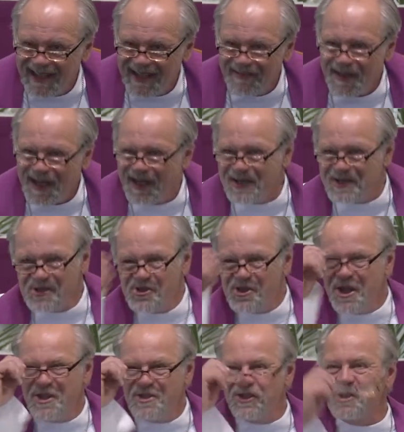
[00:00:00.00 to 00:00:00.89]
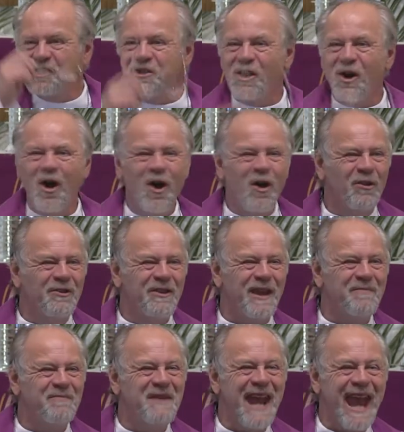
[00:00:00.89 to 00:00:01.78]
Because Jesus called
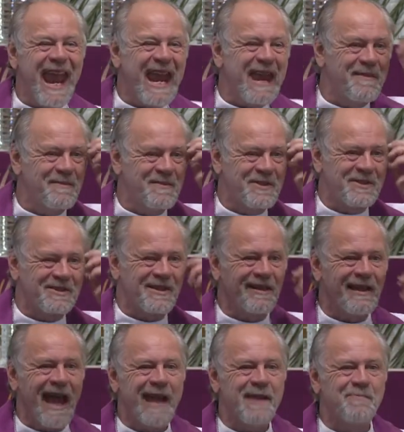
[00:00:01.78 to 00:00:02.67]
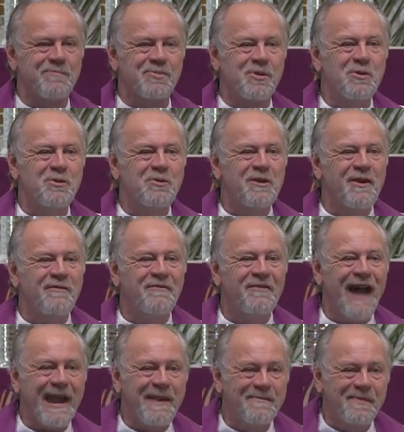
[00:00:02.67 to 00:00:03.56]
them names like brood of
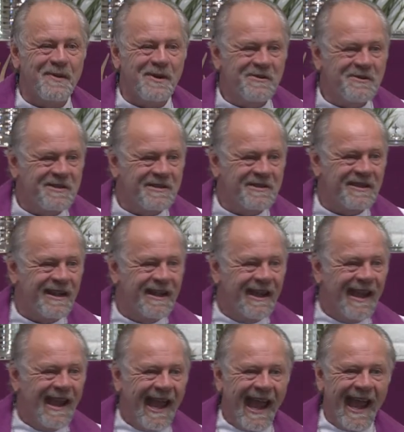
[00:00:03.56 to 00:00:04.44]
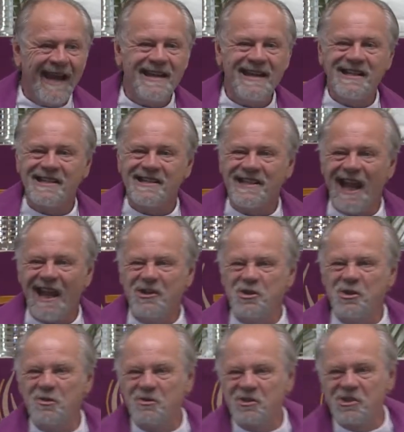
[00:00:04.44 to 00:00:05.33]
vipers, and he
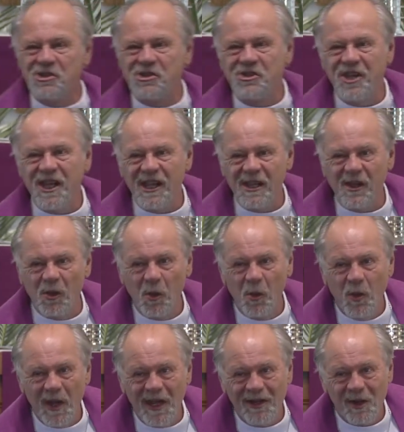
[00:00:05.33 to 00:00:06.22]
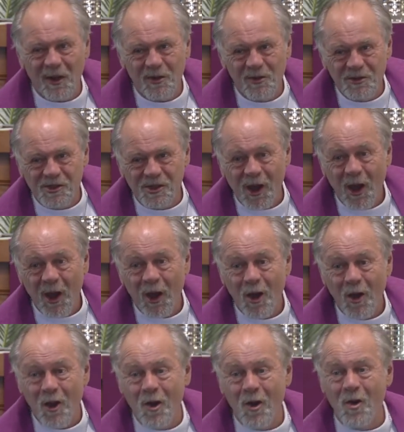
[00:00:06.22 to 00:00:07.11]
said, You steal widows'
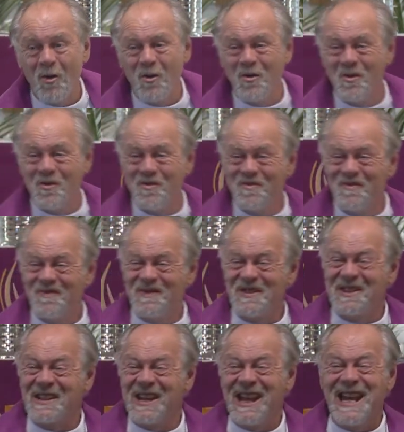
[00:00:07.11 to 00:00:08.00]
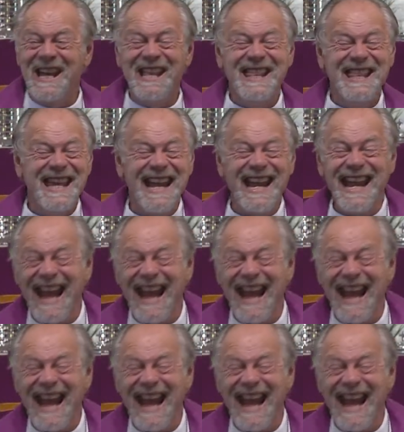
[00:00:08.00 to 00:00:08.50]
homes. They